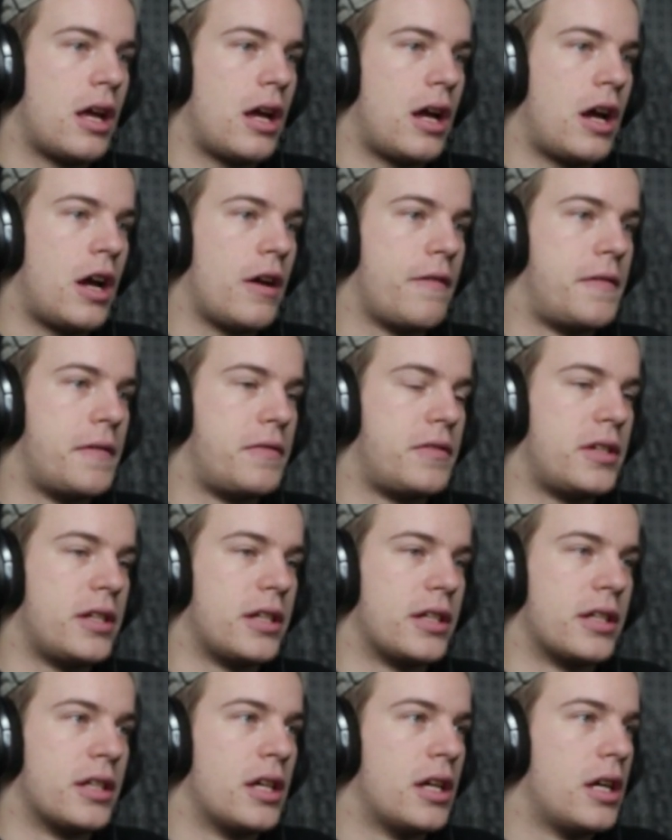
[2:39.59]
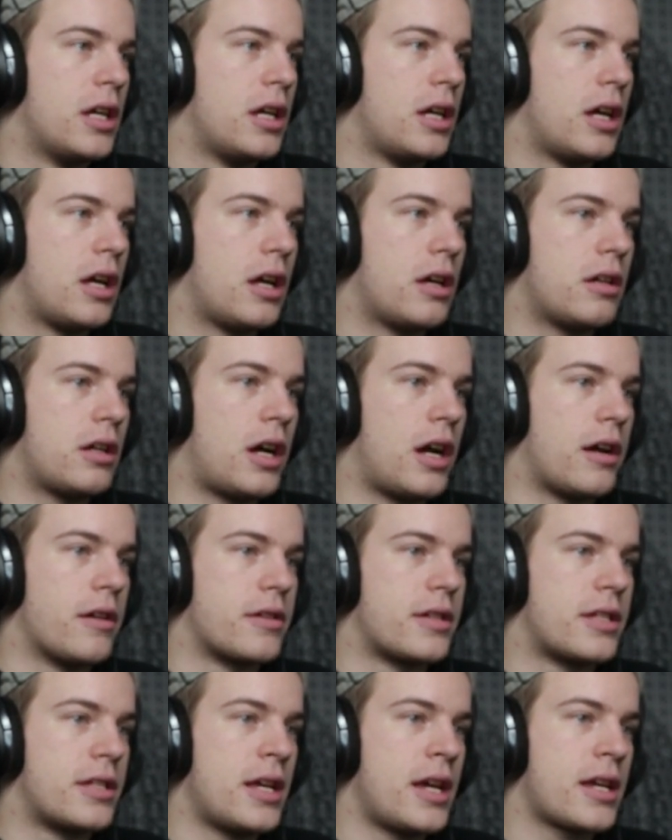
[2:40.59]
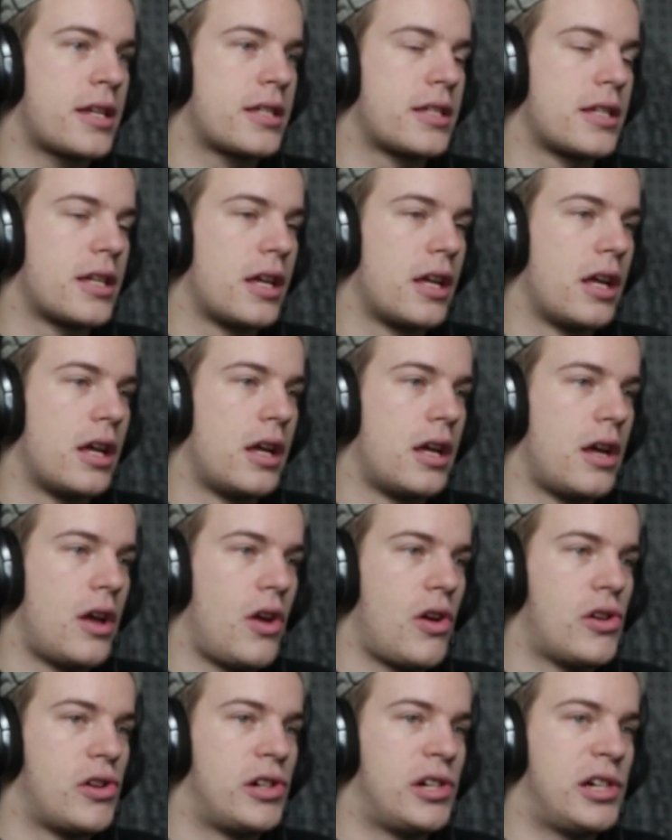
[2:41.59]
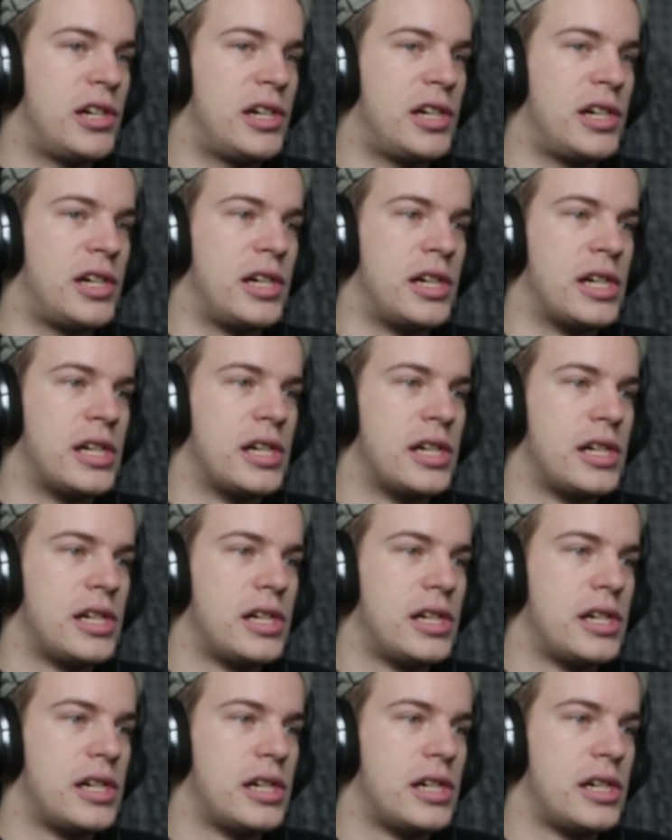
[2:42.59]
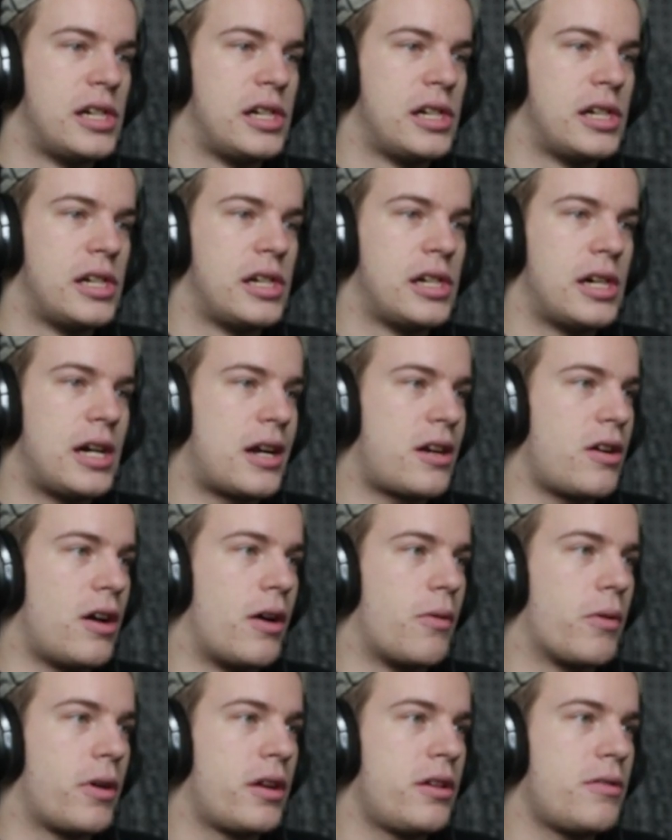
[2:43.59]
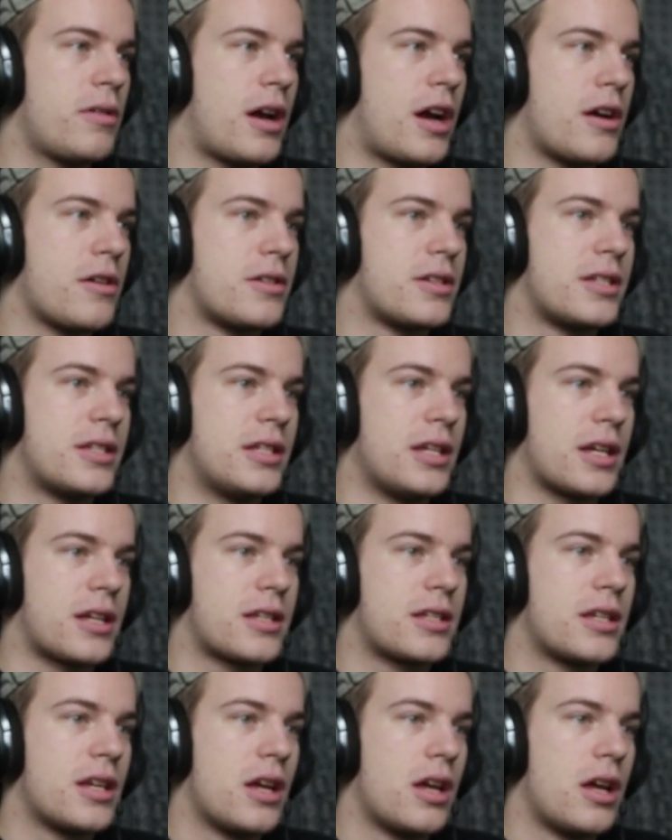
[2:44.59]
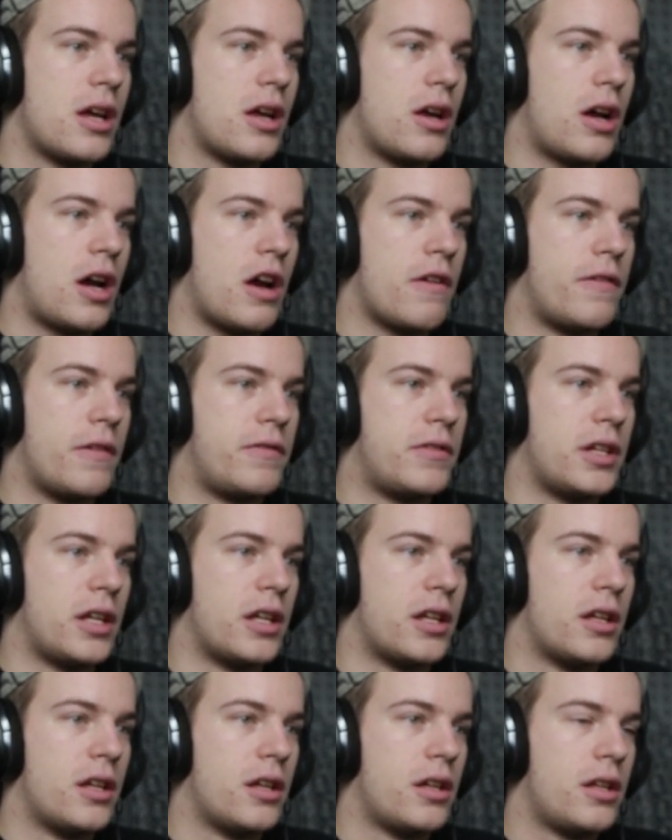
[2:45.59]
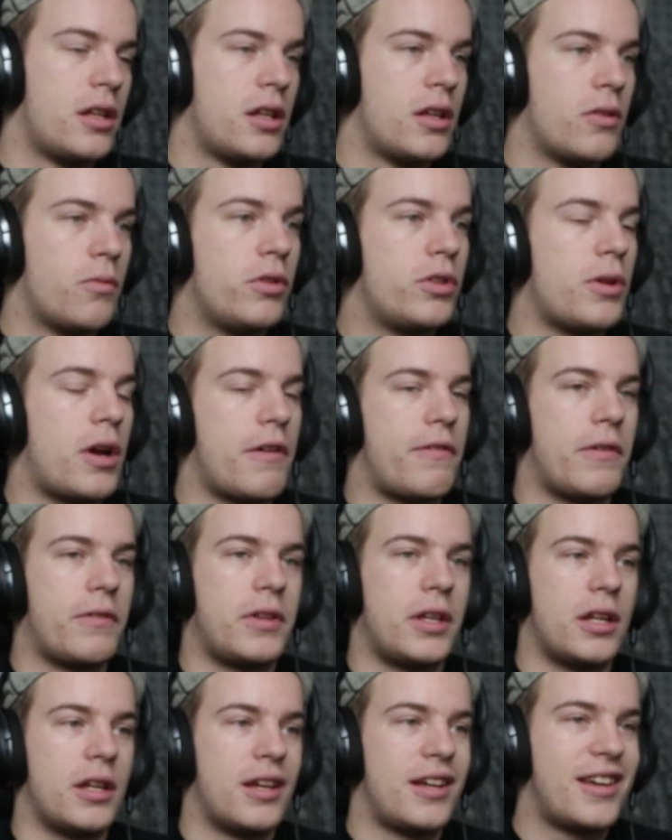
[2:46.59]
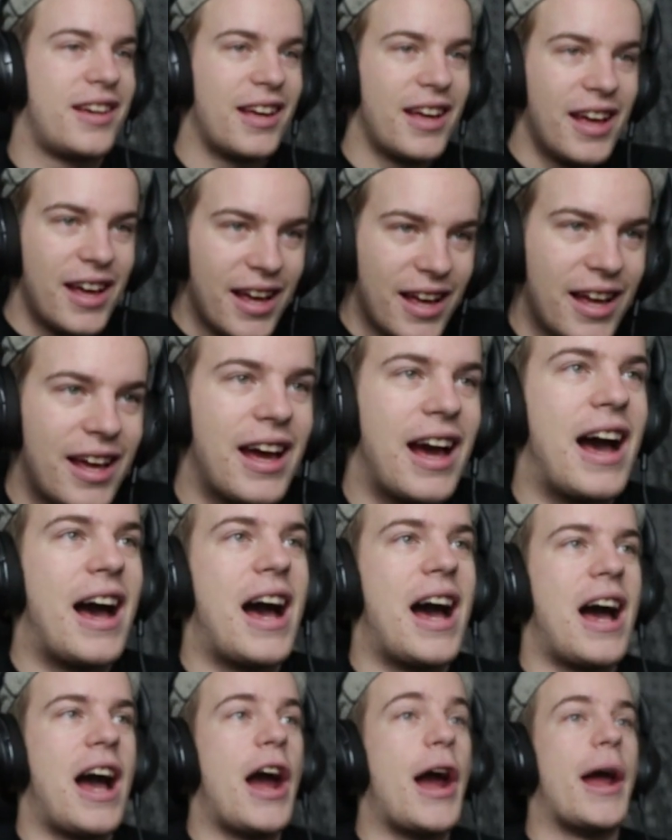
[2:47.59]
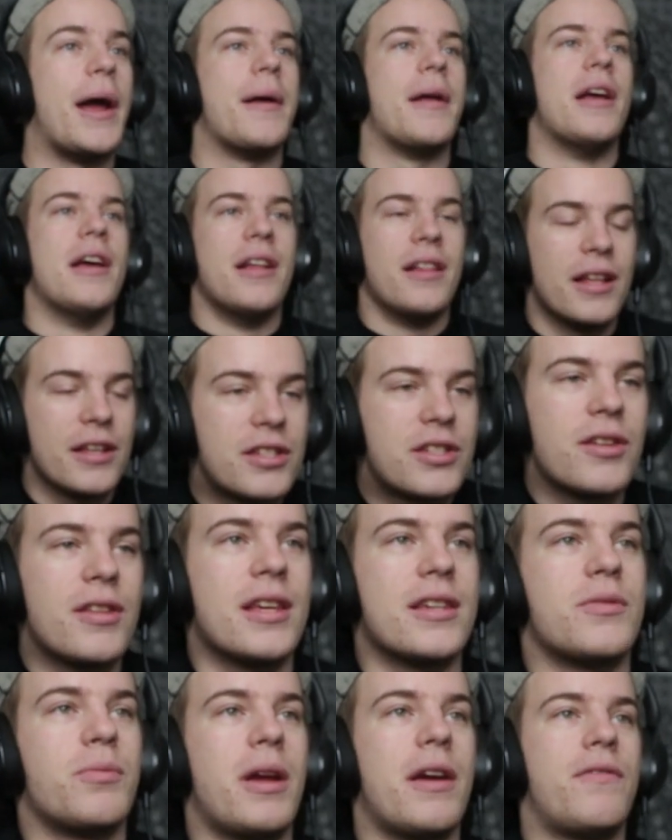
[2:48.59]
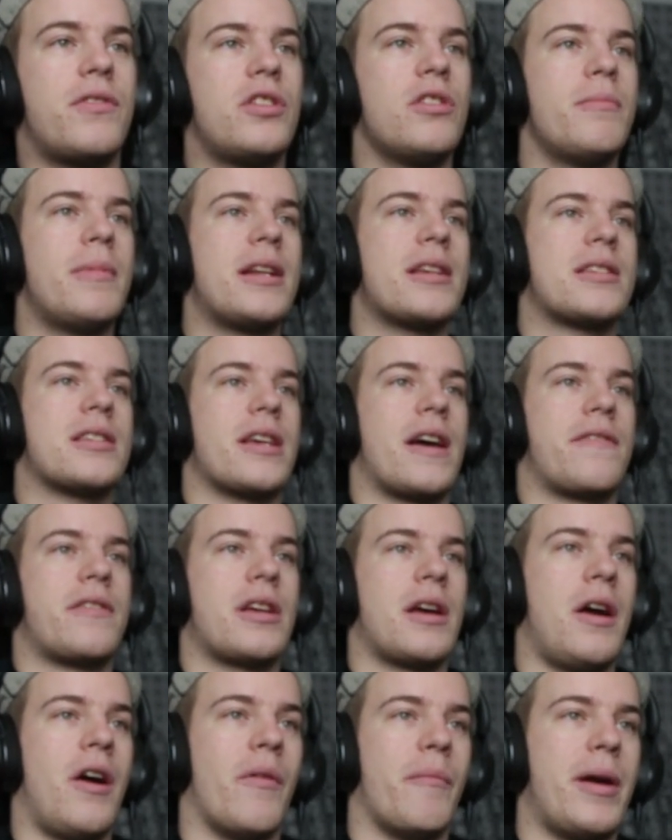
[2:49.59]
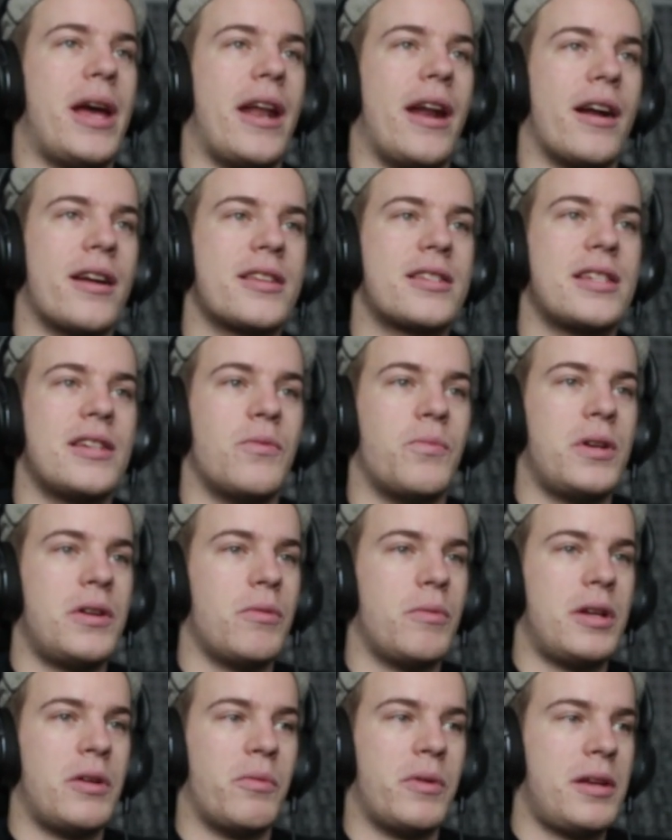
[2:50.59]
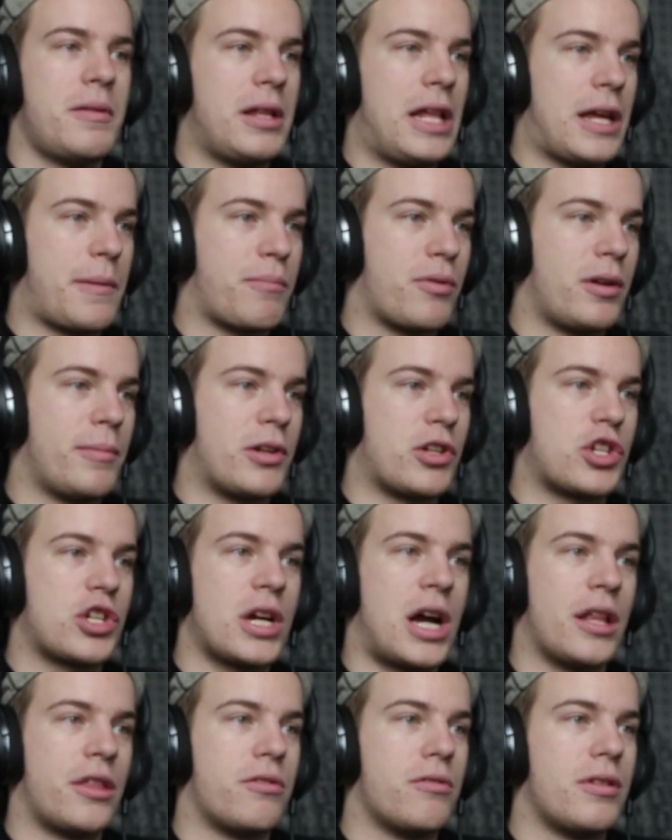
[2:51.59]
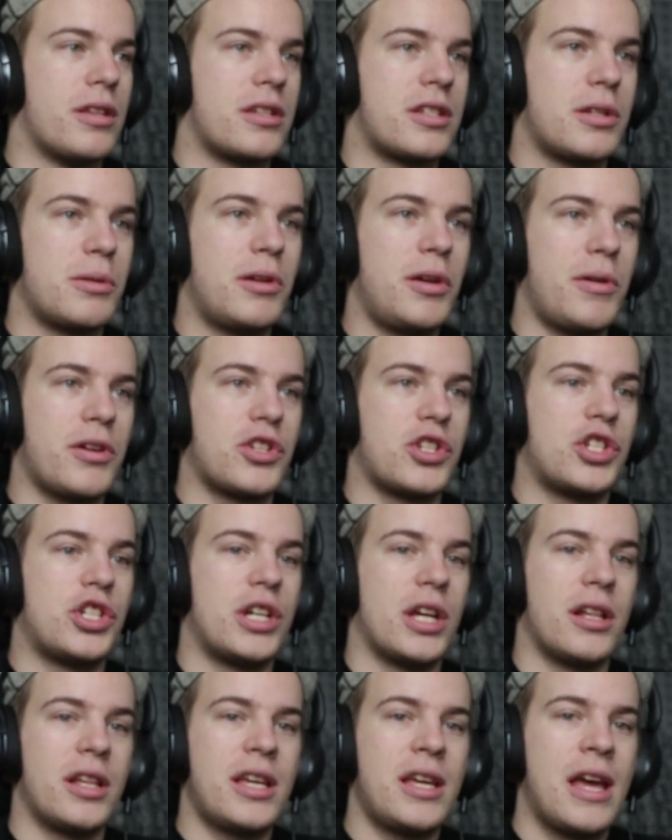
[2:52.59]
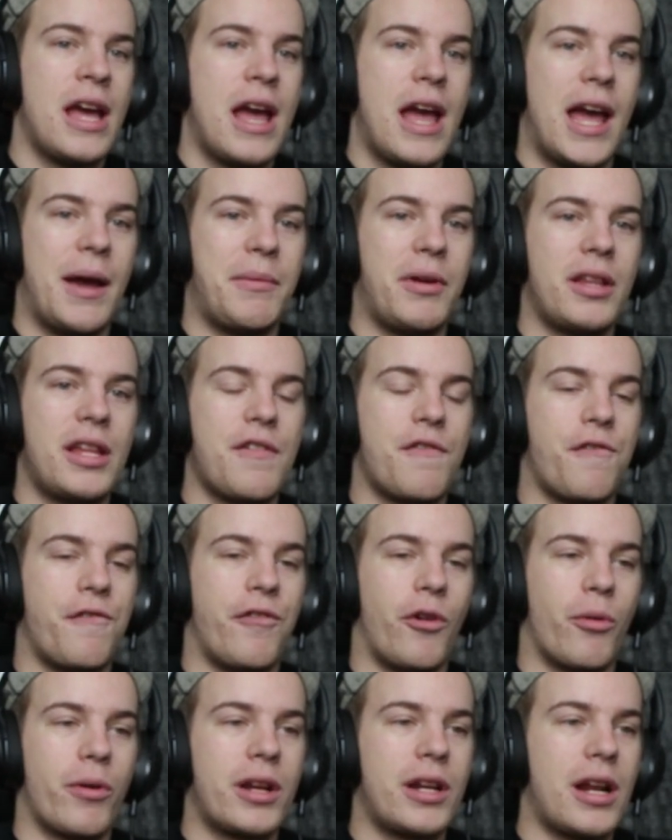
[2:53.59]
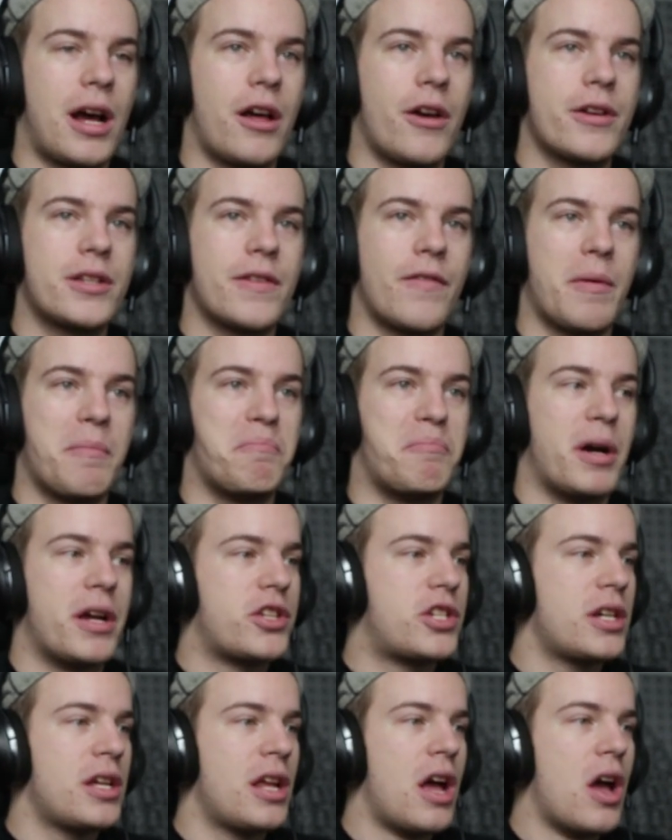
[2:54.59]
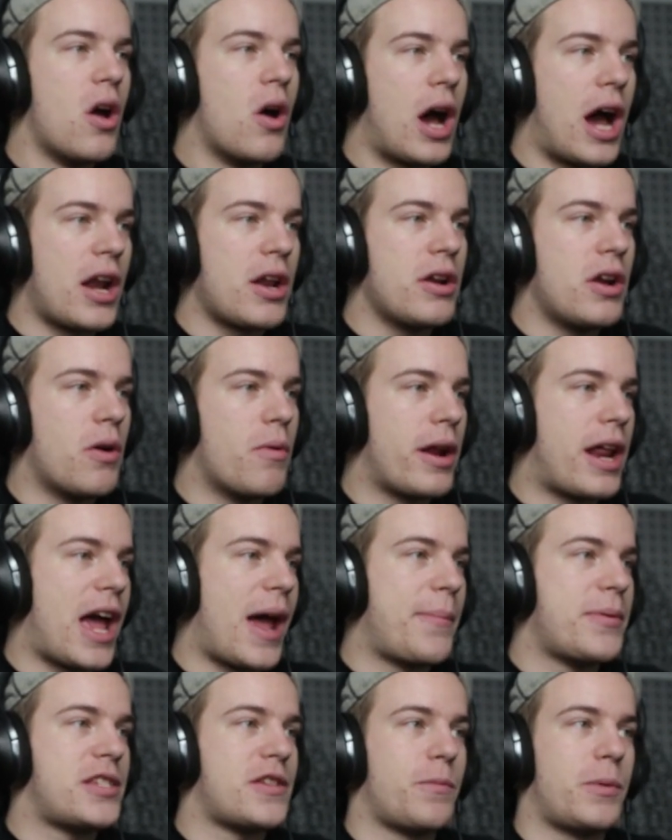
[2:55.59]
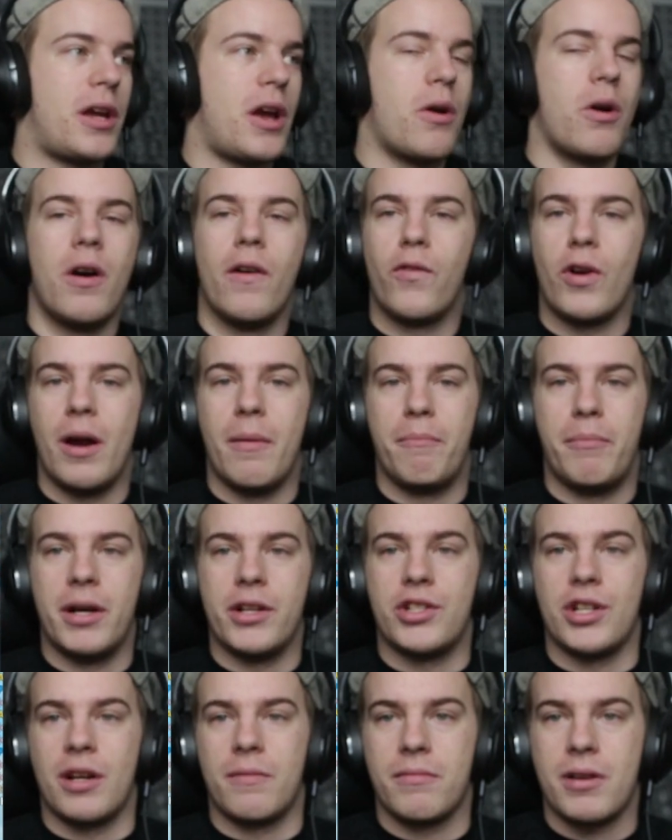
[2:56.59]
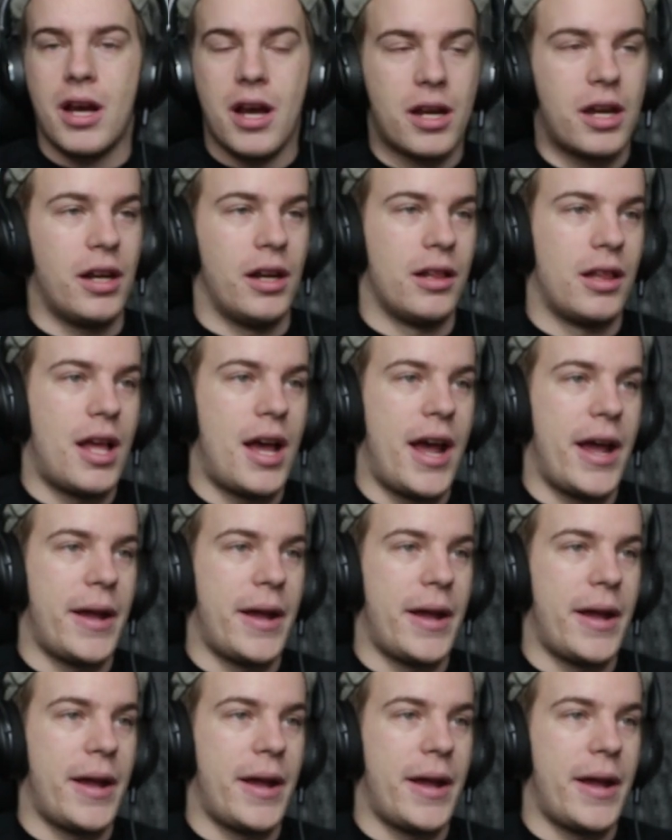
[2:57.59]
R15. R6. Huh. I don't know. We're going to do R6. R15. We'll do R15. uh, all right, let's do this. We have two minutes left. Oh man, honestly, we, we, we like pretty much shot through this. Do we a chili, and we only have forty dollars of a budget. I don't know what happens if we go over our budget. I'm not gonna lie.